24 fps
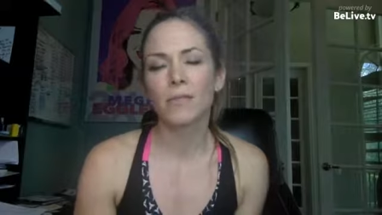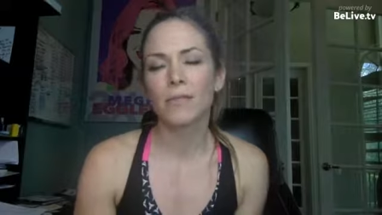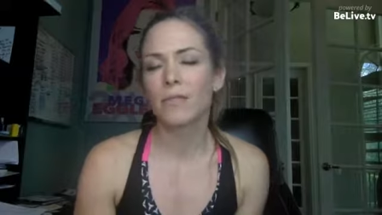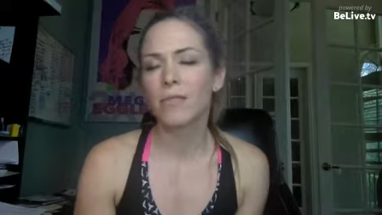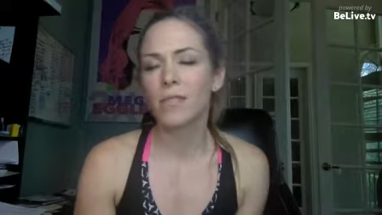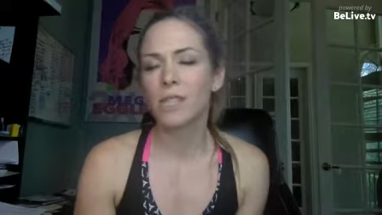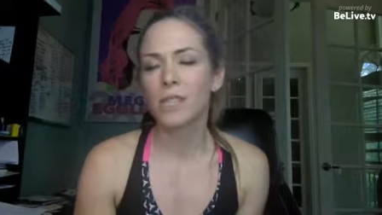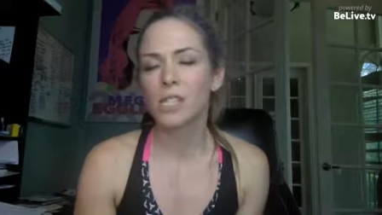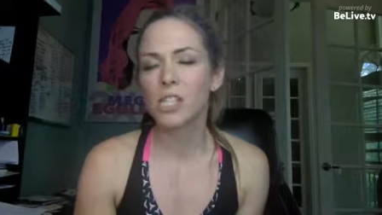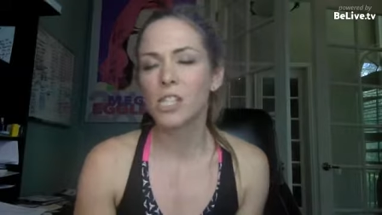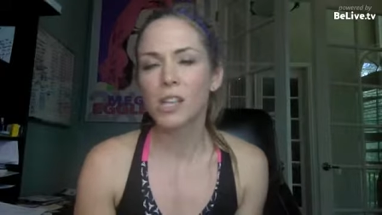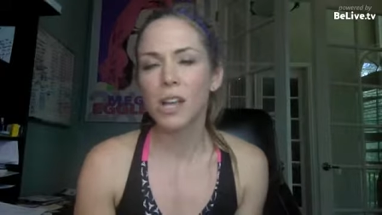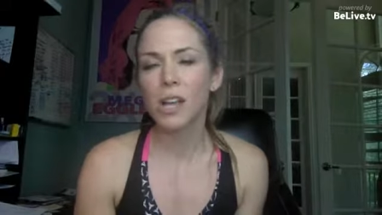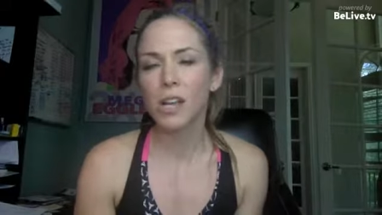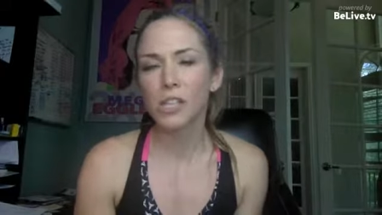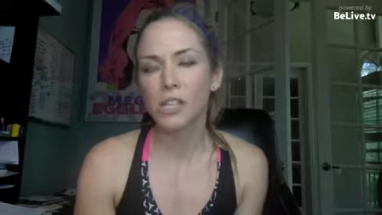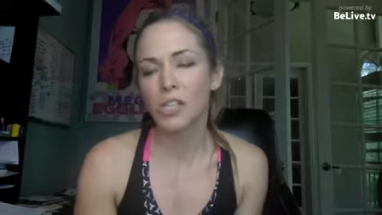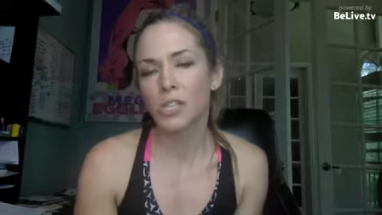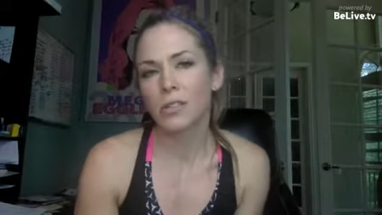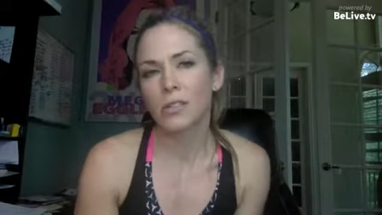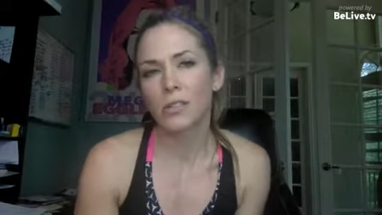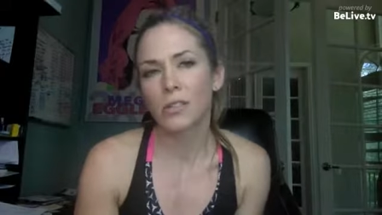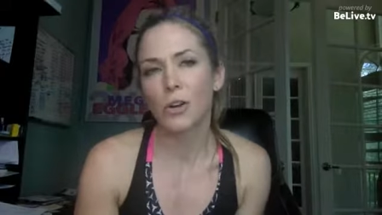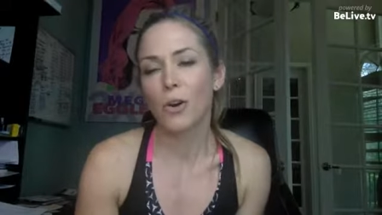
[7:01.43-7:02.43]

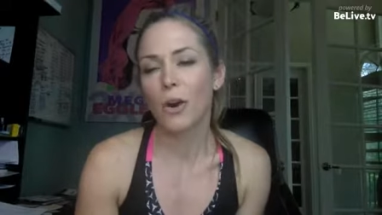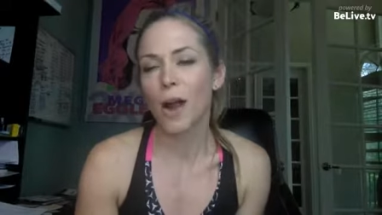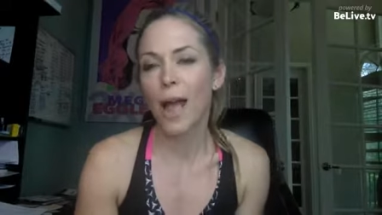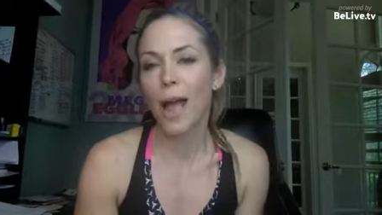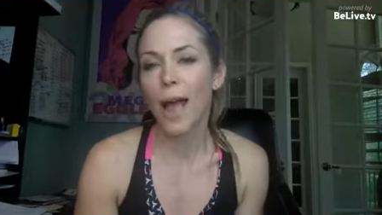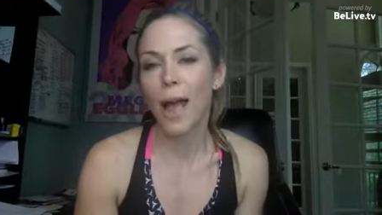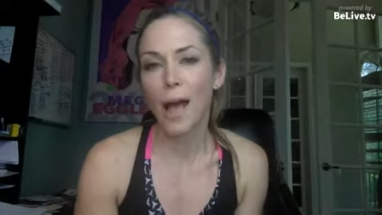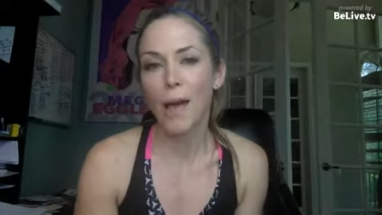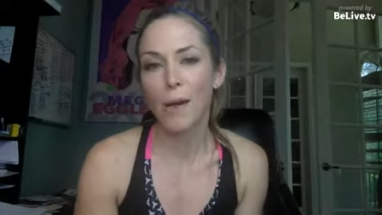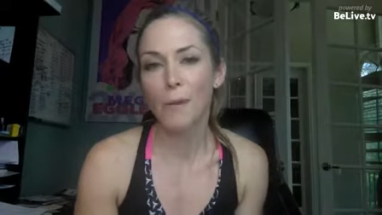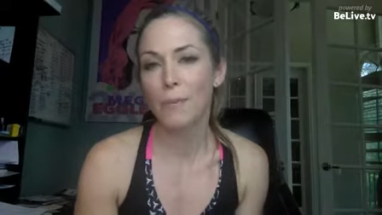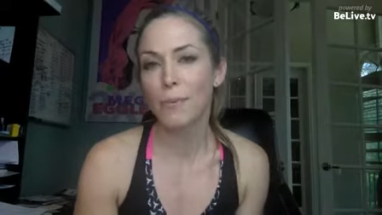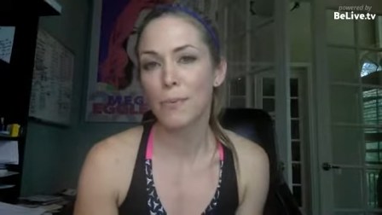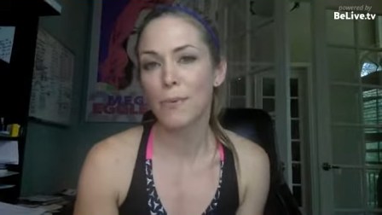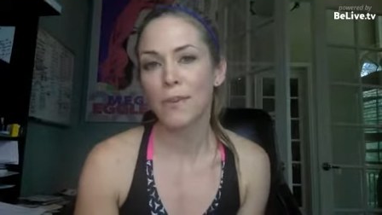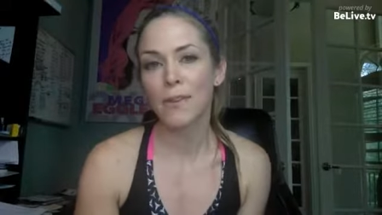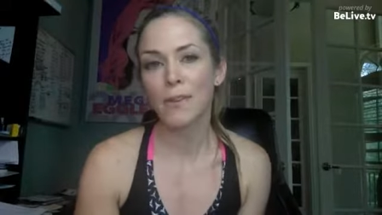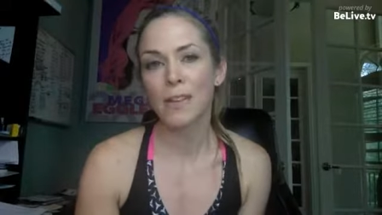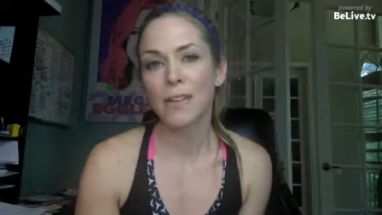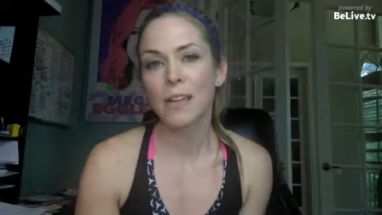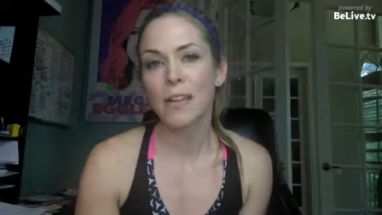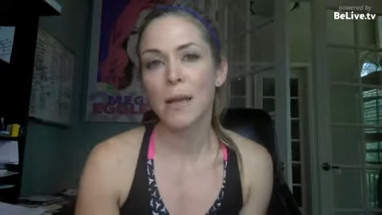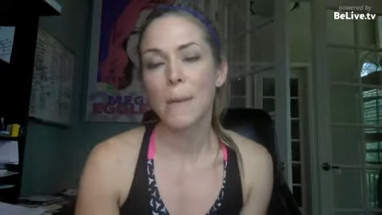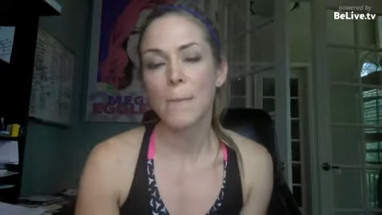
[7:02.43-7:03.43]
such crap
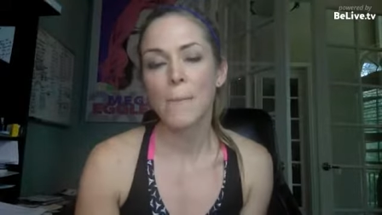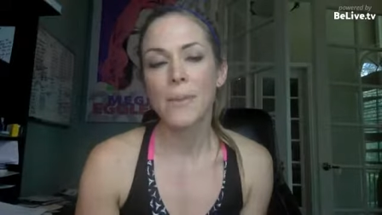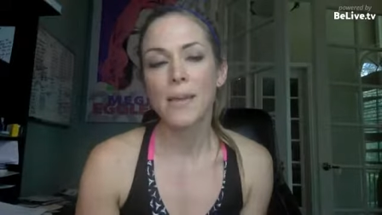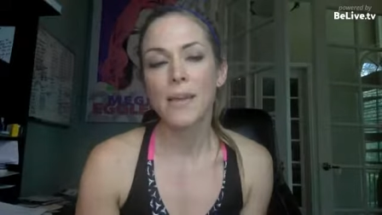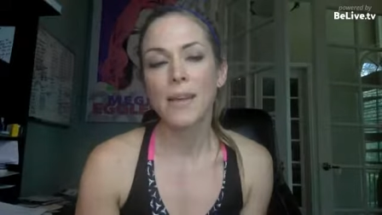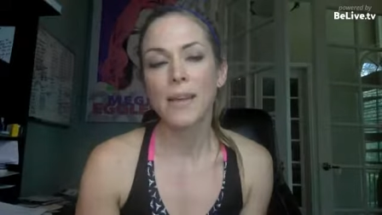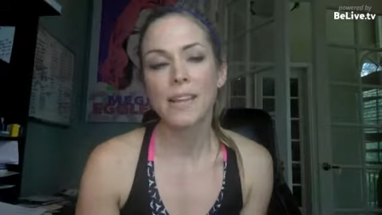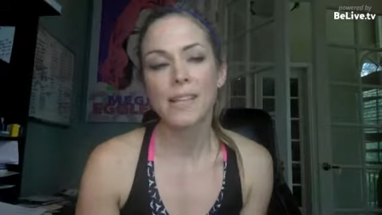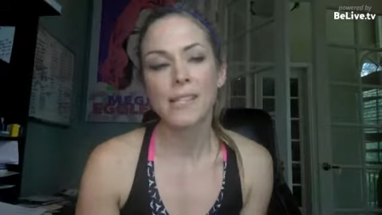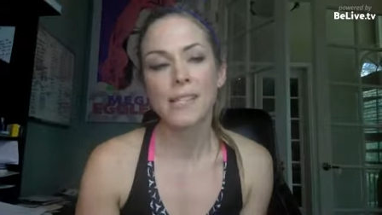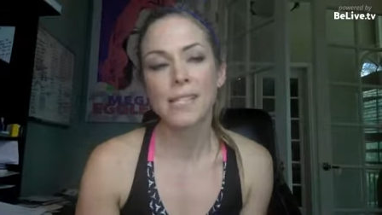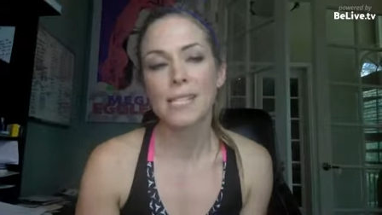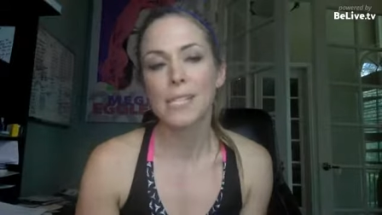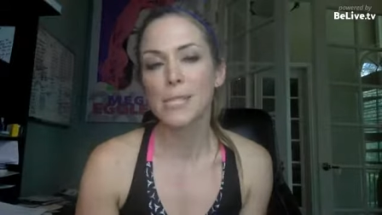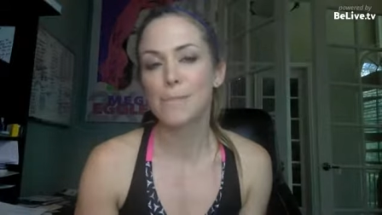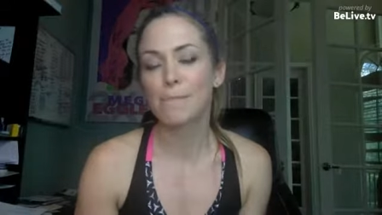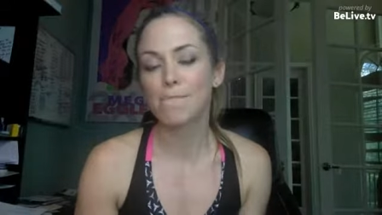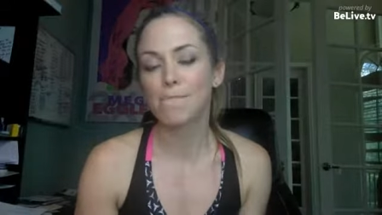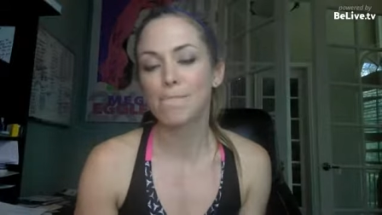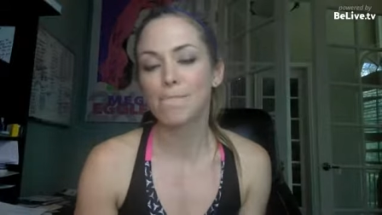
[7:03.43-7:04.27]
because